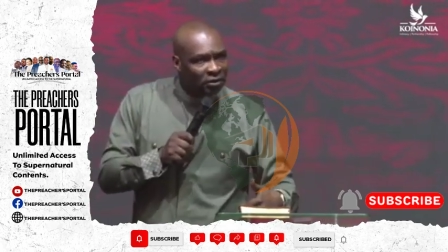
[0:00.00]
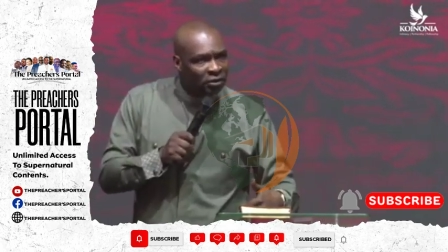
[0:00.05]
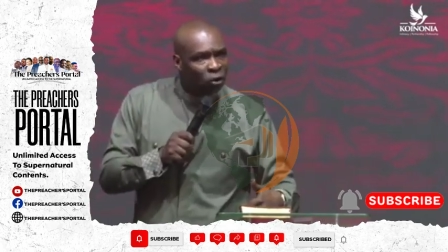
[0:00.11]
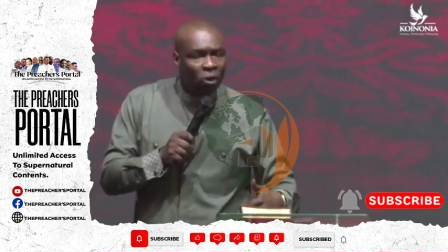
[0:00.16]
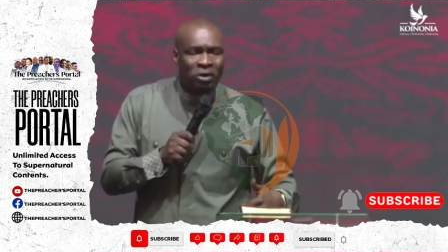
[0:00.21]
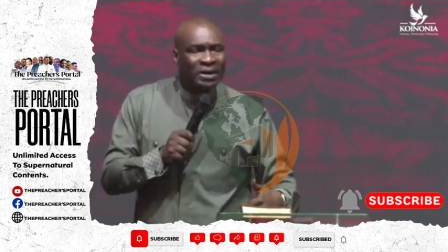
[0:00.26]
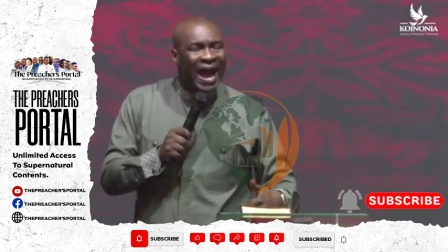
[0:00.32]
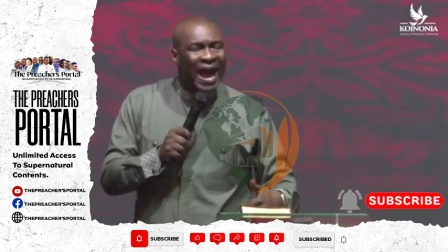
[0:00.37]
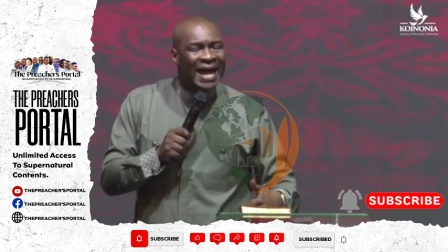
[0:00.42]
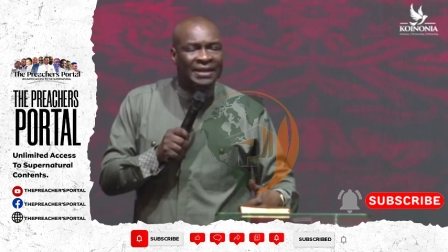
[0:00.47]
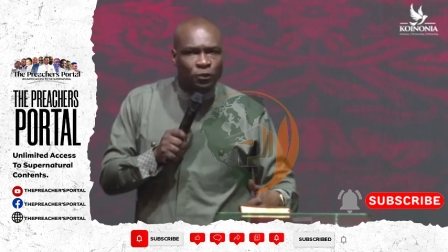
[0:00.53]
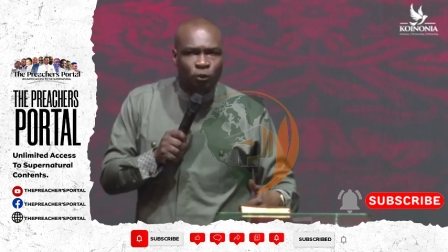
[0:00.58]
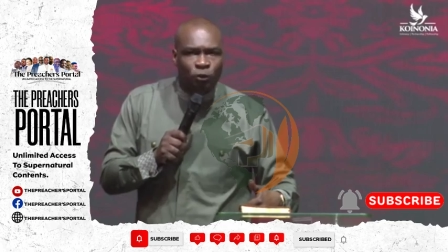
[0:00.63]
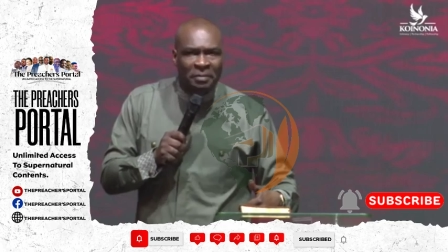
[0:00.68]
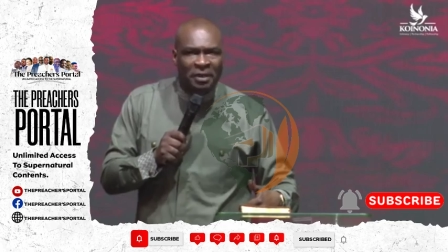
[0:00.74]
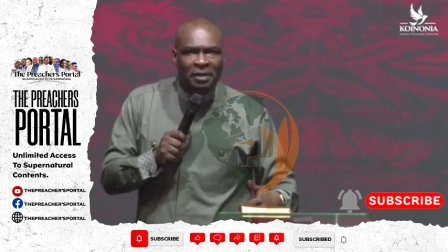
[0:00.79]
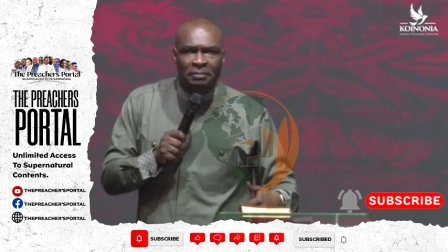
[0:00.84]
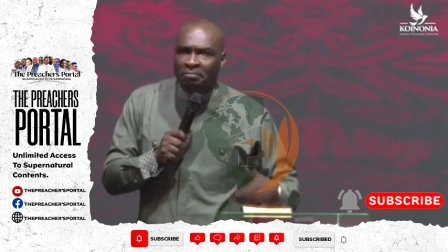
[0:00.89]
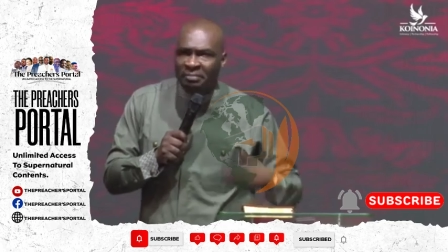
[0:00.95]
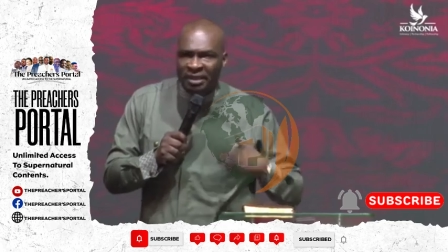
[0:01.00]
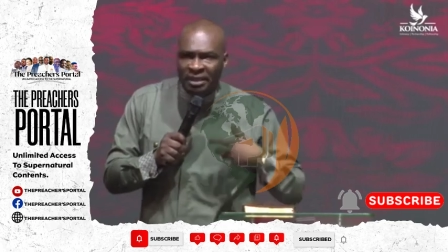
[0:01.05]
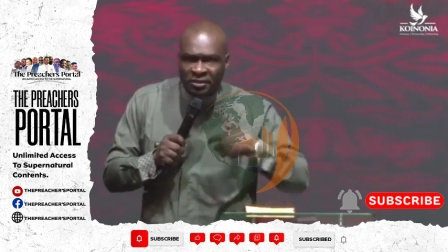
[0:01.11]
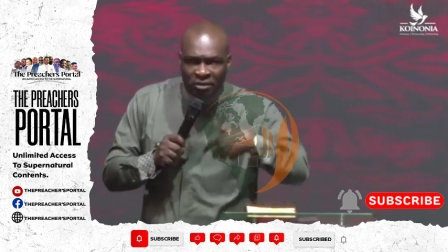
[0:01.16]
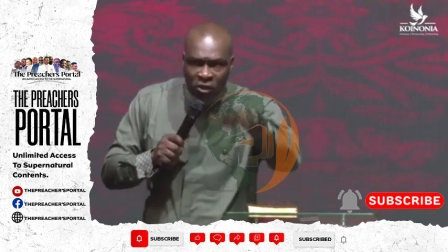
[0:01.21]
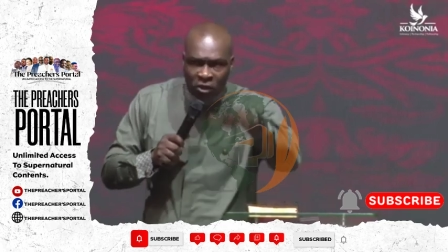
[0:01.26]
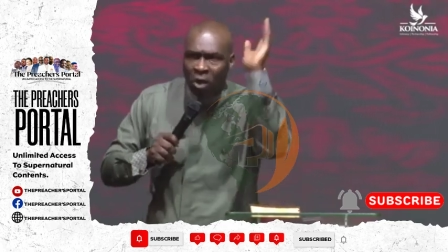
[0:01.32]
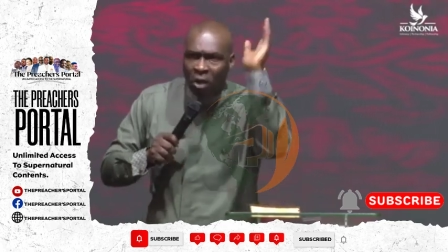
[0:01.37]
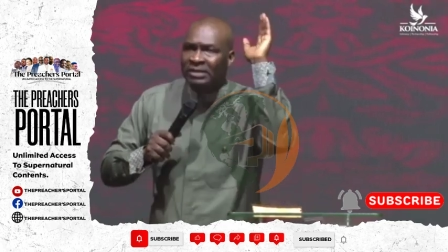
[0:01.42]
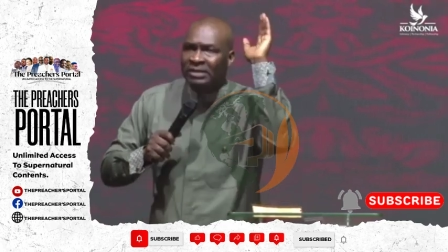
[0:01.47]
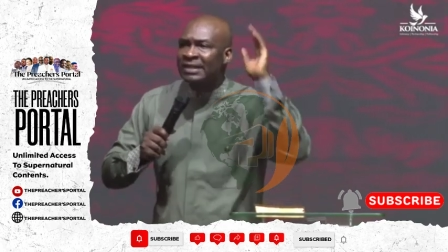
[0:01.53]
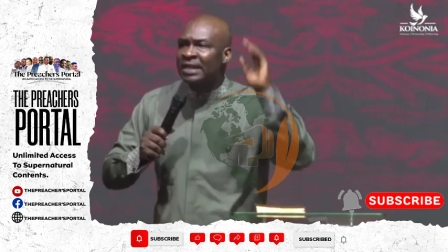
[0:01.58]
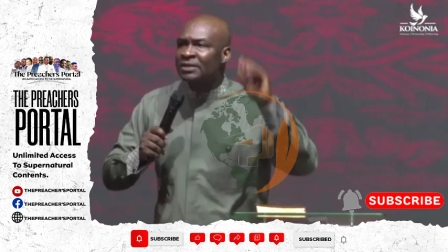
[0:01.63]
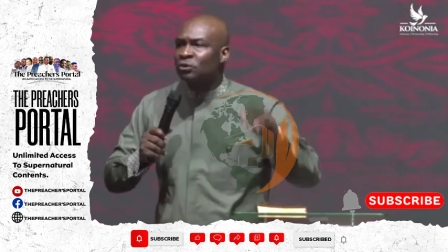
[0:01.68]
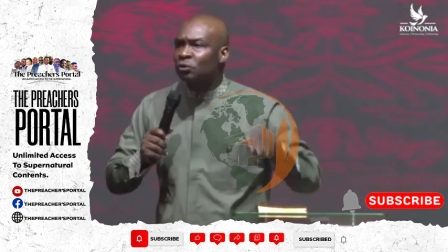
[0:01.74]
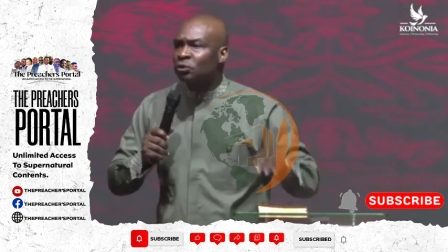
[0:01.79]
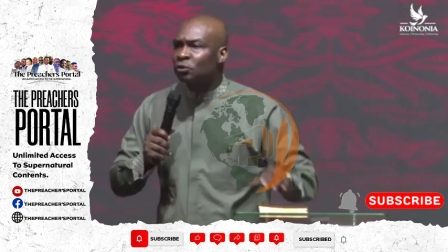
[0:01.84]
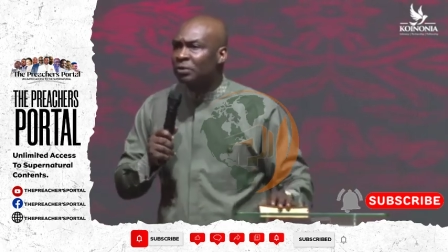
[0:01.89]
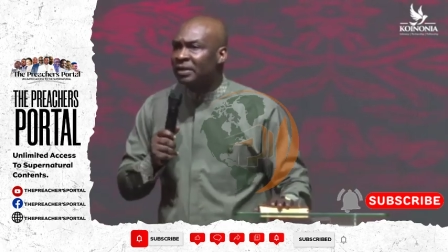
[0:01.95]
don't assume it means God
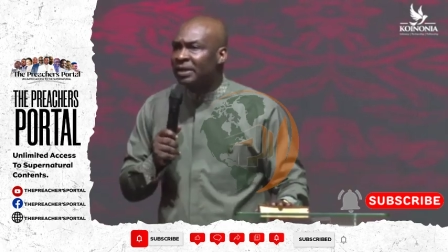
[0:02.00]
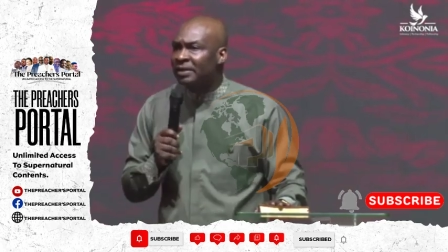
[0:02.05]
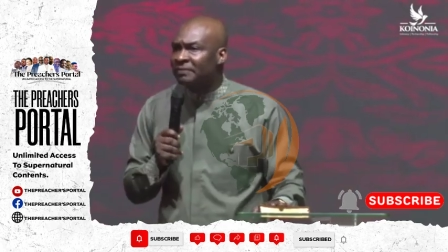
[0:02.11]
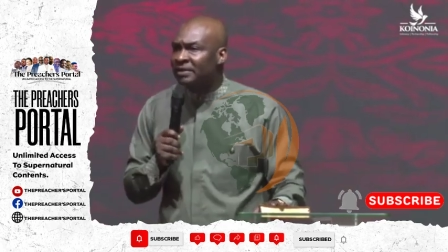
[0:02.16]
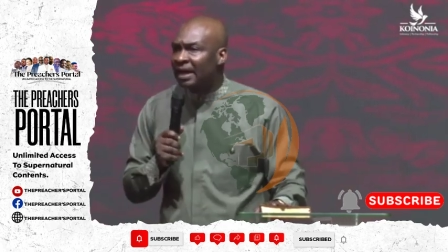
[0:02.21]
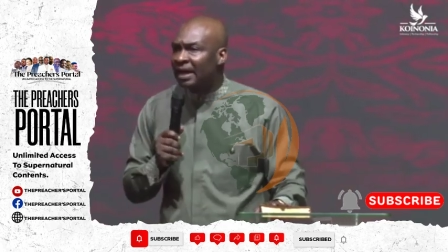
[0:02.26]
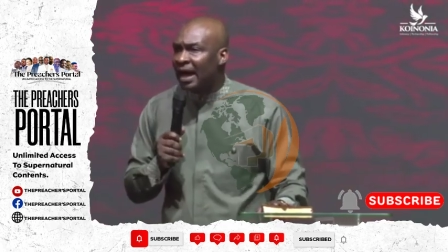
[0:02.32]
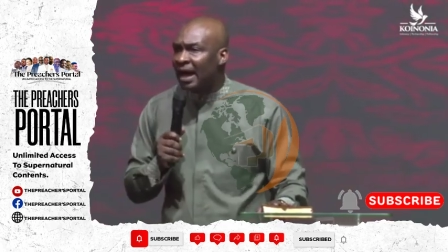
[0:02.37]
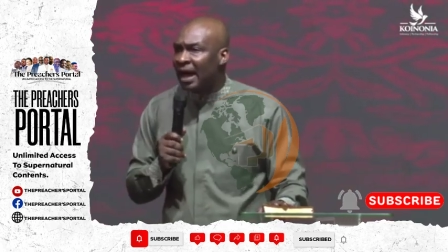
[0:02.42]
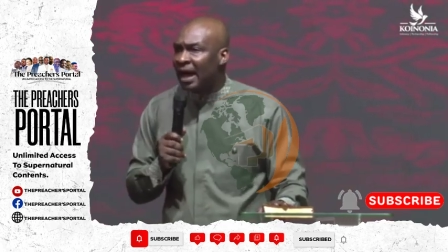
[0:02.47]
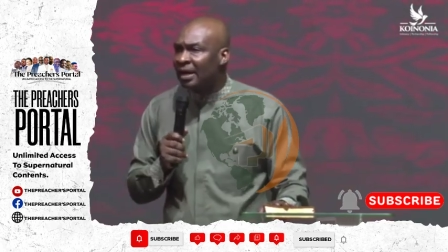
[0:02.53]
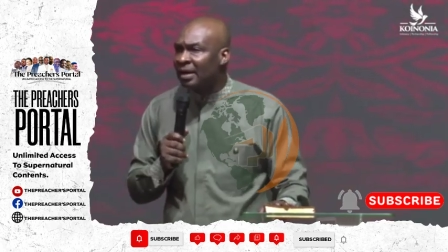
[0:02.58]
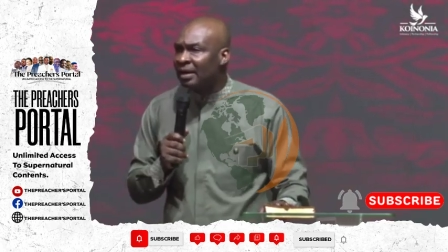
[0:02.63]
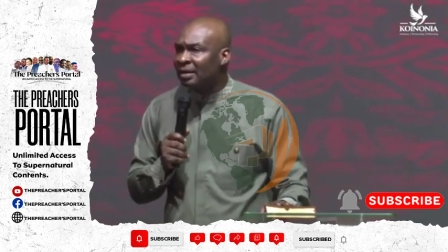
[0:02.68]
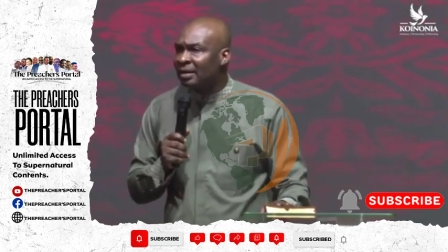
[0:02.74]
says you should give the car.